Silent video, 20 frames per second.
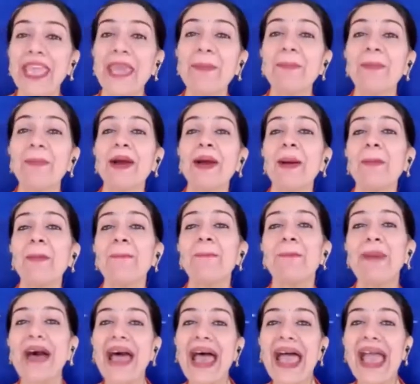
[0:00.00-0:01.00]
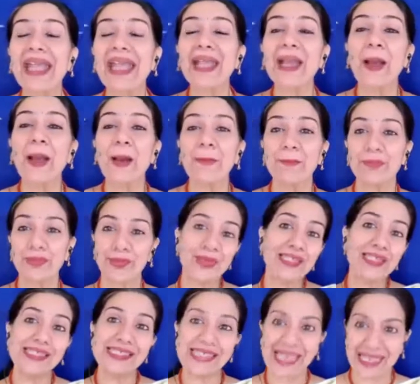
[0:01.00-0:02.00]
Paper Bag
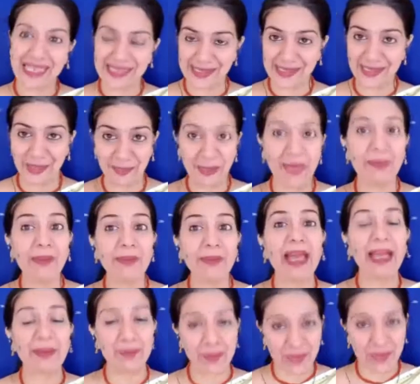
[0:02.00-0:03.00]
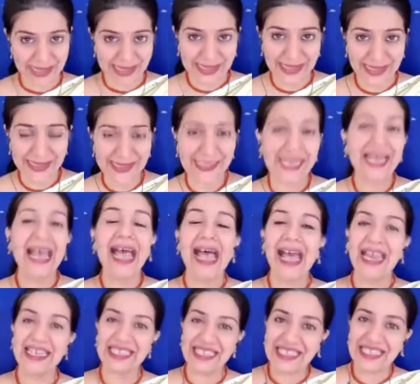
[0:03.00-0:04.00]
Princess. The Paper Bag Princess,
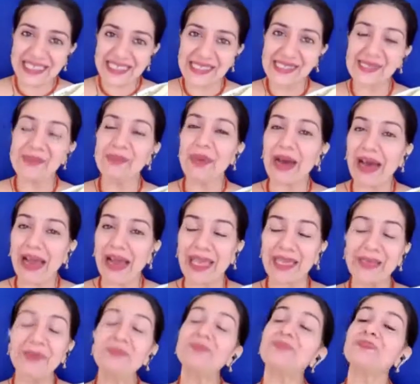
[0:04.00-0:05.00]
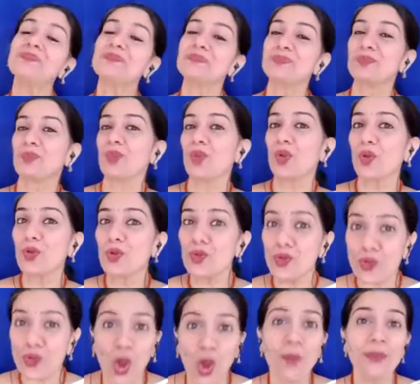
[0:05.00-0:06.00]
and it is by
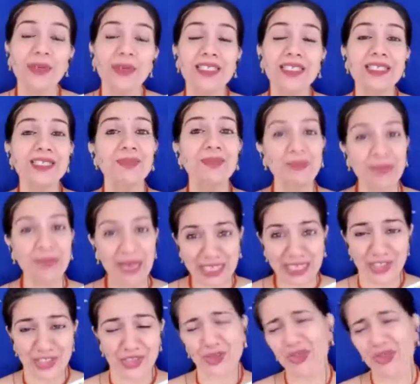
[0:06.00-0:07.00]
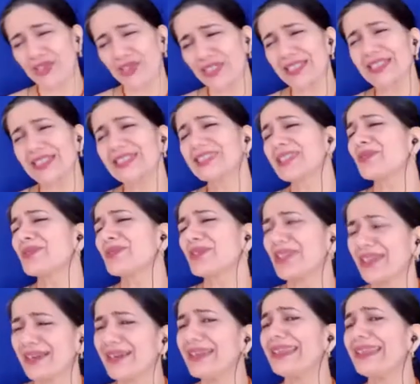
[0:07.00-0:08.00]
Robert Munsch, who's written some
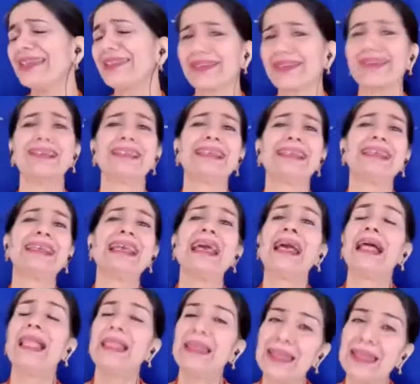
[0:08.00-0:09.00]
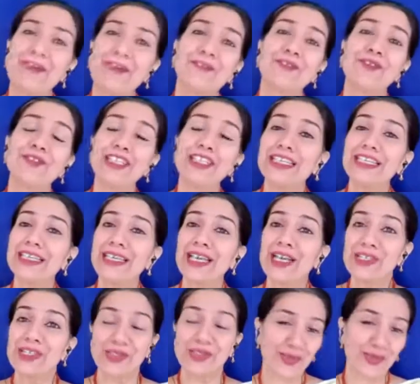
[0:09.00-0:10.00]
really, really
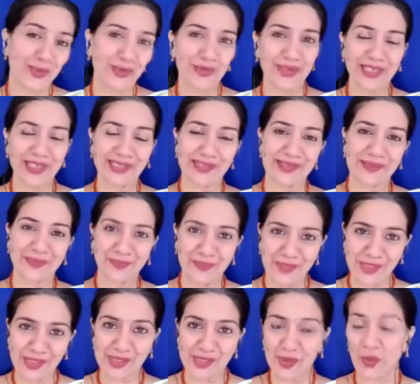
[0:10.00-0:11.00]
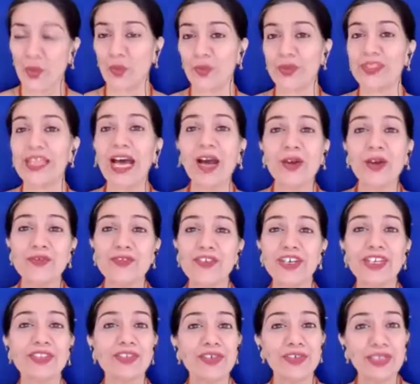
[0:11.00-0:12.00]
lovely stories. So without
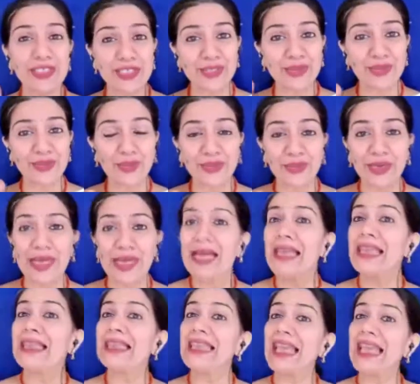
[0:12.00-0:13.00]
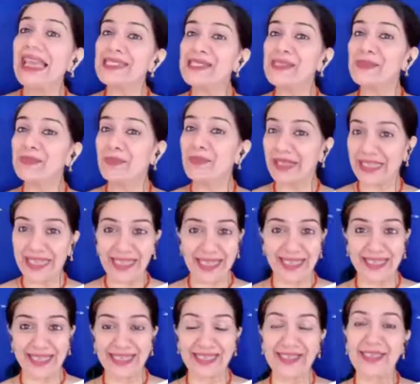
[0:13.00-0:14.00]
further ado, let's
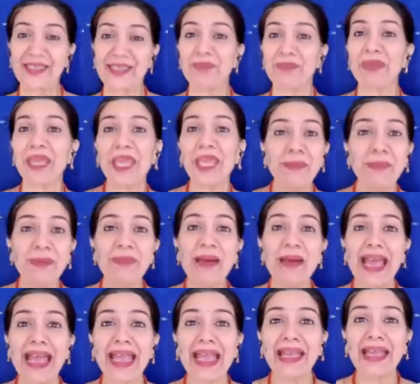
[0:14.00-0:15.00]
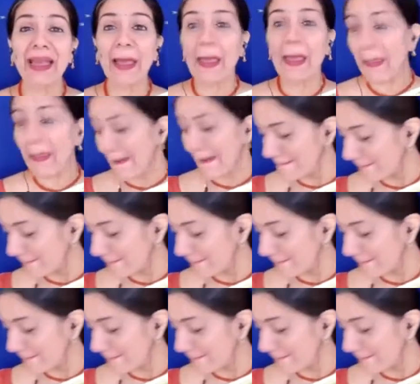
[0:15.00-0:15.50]
begin The Paper Bag